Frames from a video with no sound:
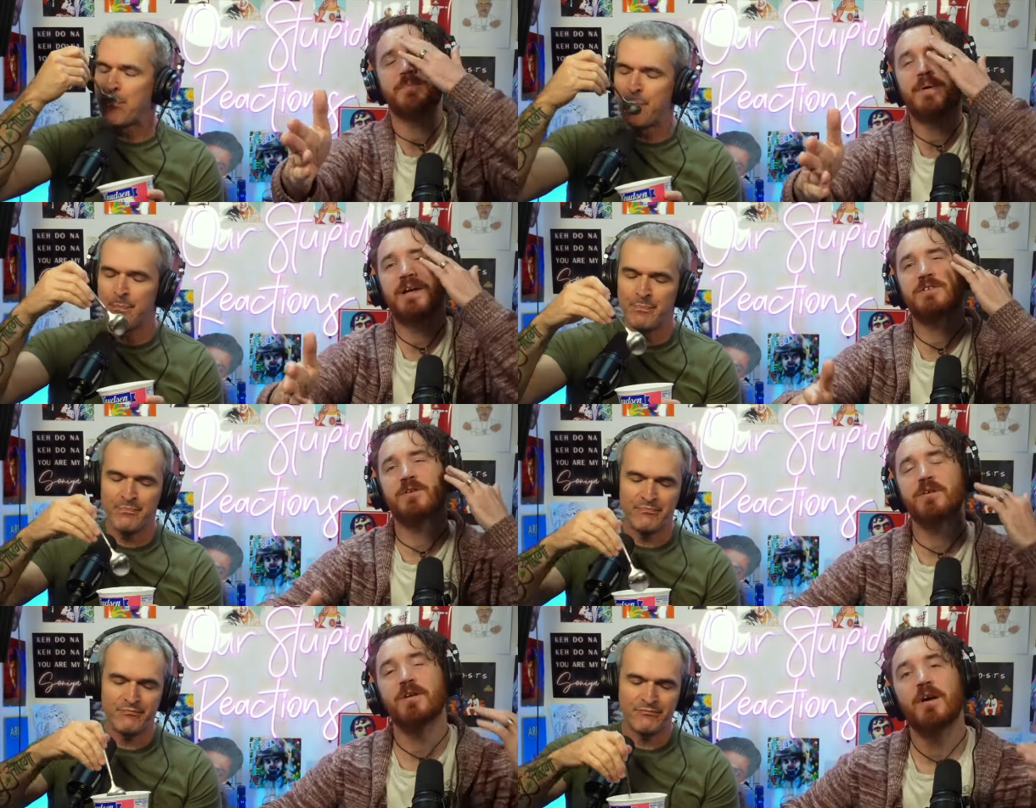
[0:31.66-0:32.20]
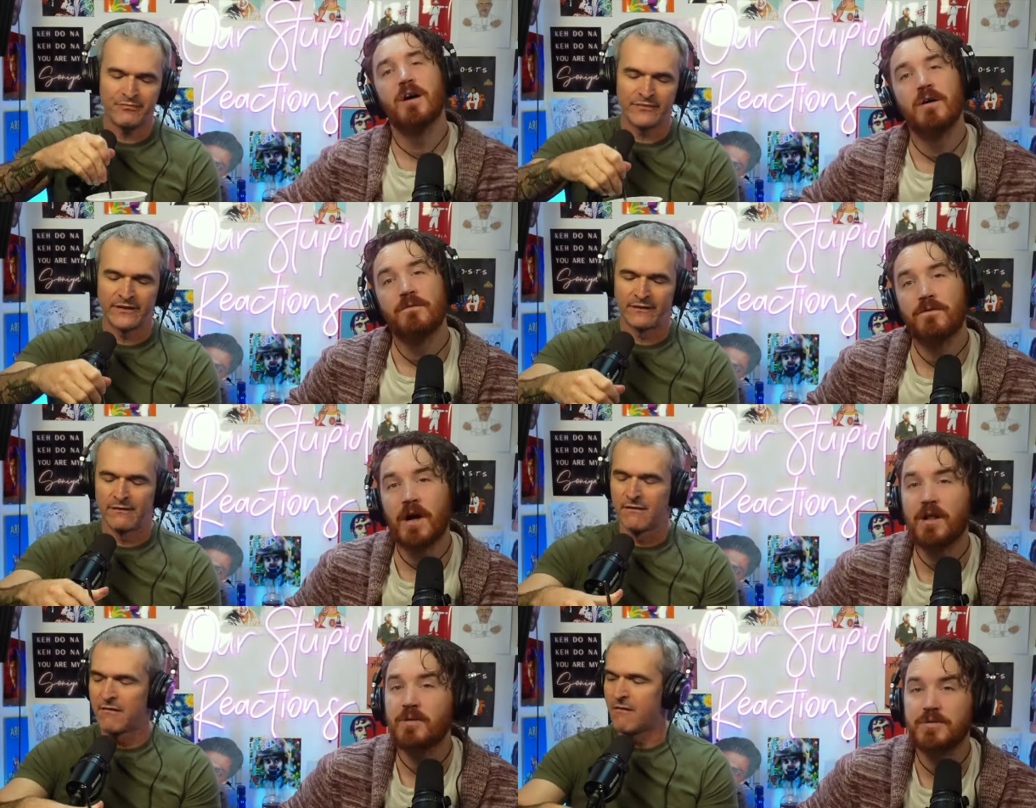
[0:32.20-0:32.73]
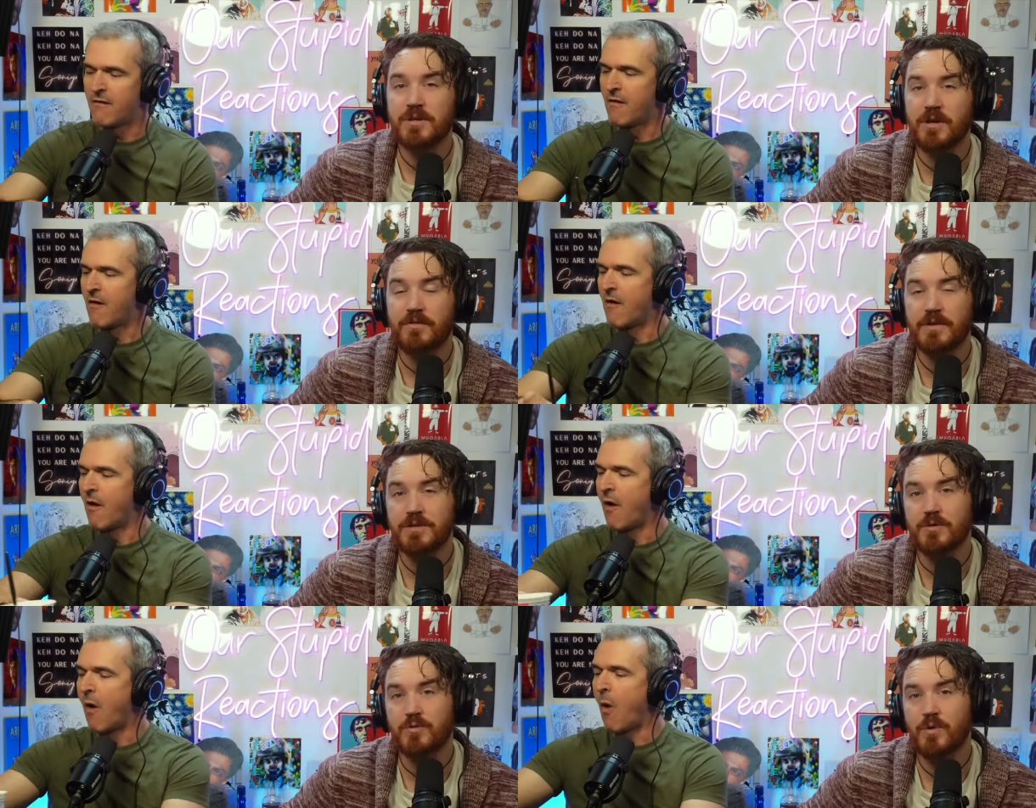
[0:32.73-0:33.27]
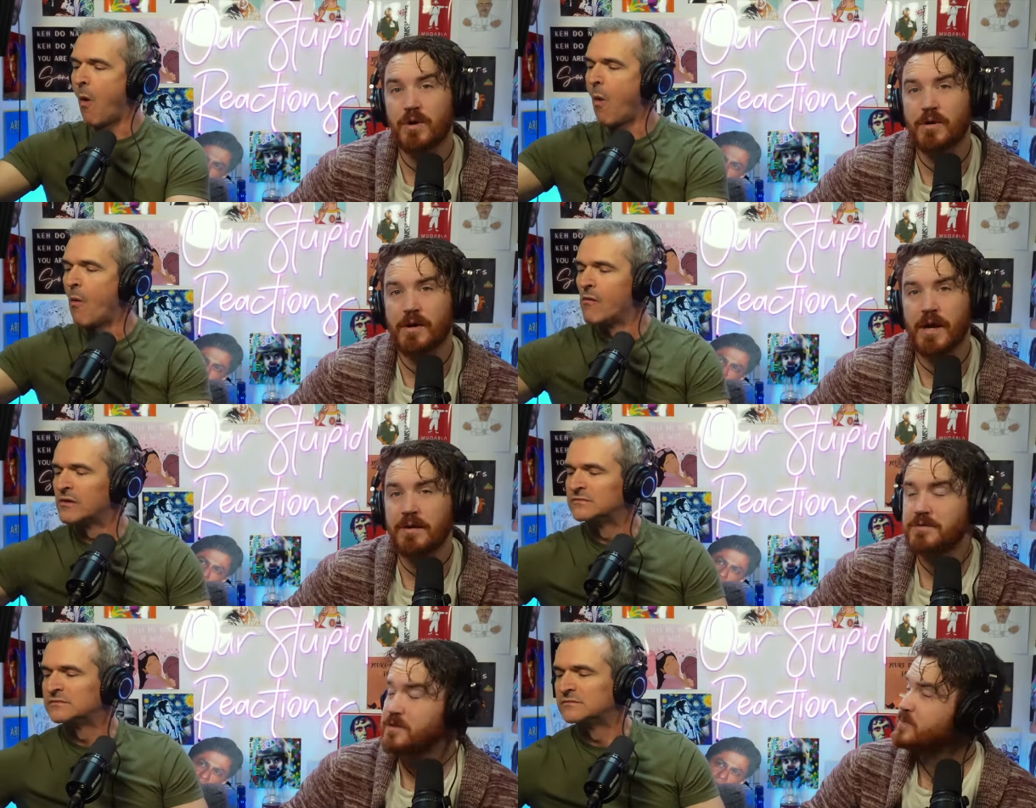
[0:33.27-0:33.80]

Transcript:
Speaker 1: on Patreon. Follow us on our official Twitter account,